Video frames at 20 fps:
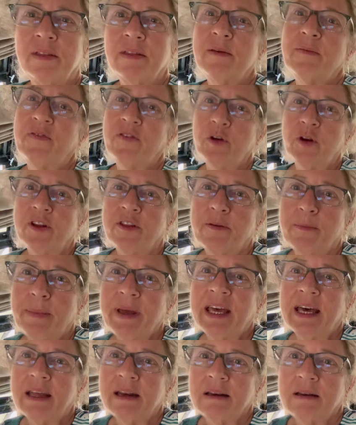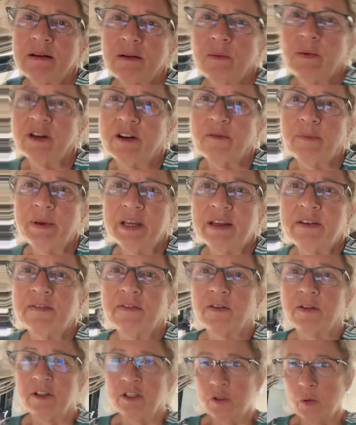the foot of the bed would have been
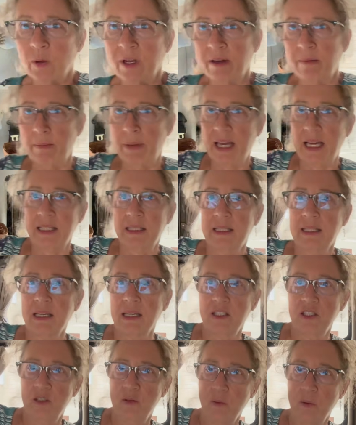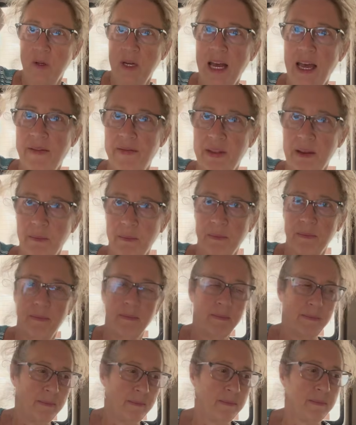for the twin beds because you would have them
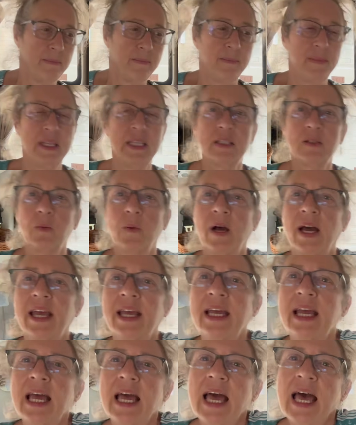this way.